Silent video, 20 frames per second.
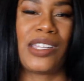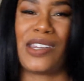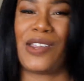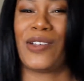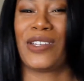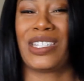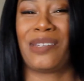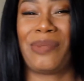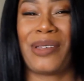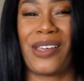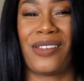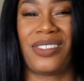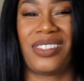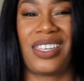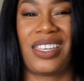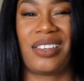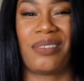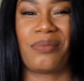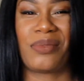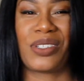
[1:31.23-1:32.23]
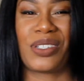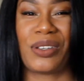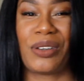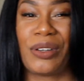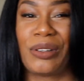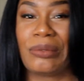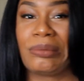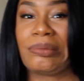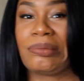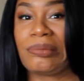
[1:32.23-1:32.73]
knows about them,
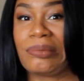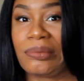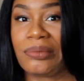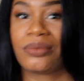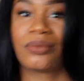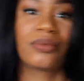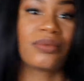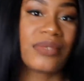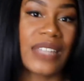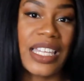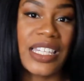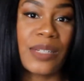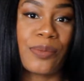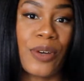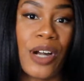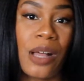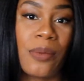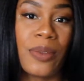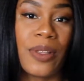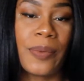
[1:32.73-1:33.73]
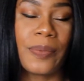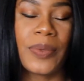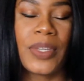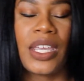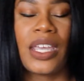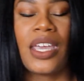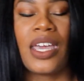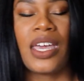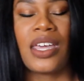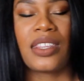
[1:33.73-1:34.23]
so that's a problem.
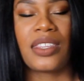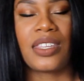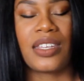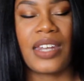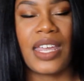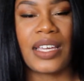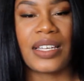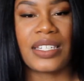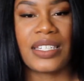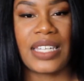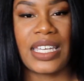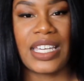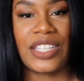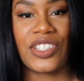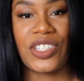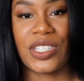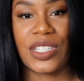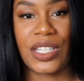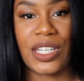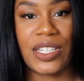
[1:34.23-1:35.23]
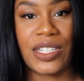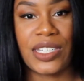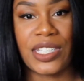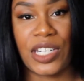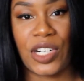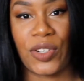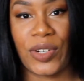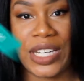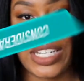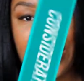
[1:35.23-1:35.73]
The next stage is the
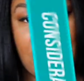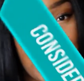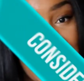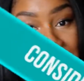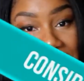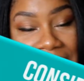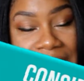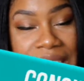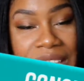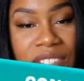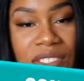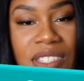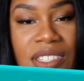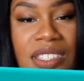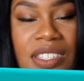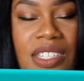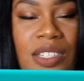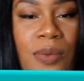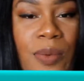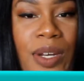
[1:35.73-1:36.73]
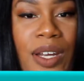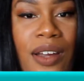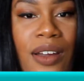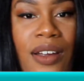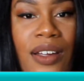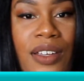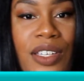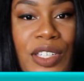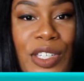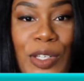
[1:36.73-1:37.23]
consideration stage. This is
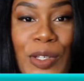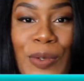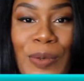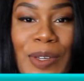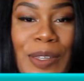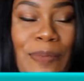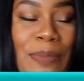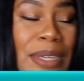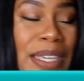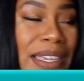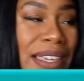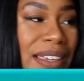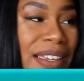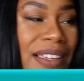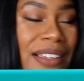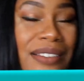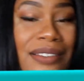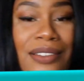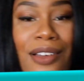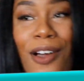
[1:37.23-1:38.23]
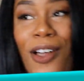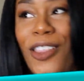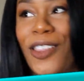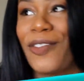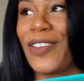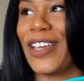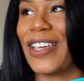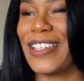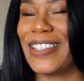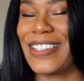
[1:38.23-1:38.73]
where you and me and all
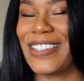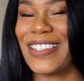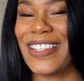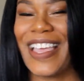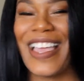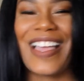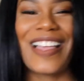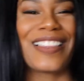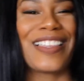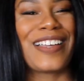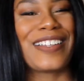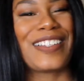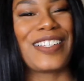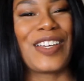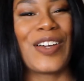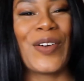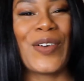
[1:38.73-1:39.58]
of us like to go